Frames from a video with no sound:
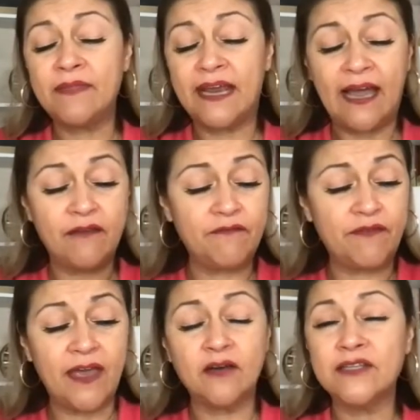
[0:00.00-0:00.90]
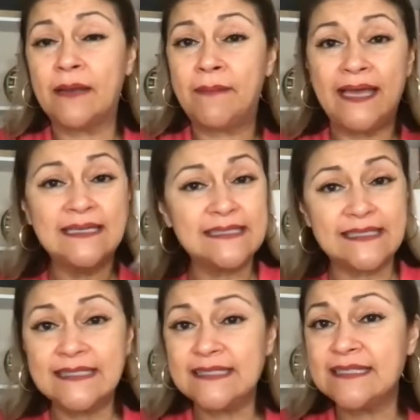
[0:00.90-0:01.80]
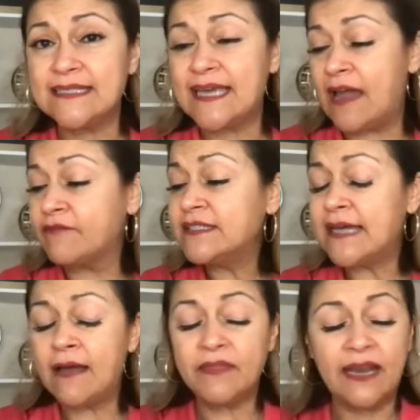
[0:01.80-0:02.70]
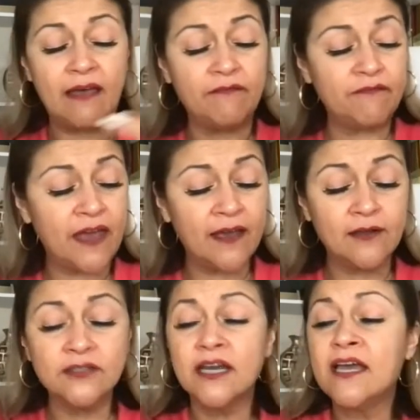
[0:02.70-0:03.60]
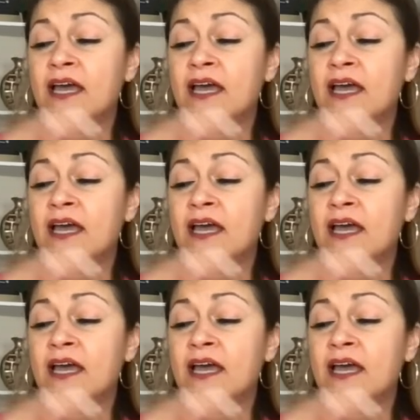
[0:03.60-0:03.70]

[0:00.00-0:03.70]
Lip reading: that I've failed at my consistency, every time that I've failed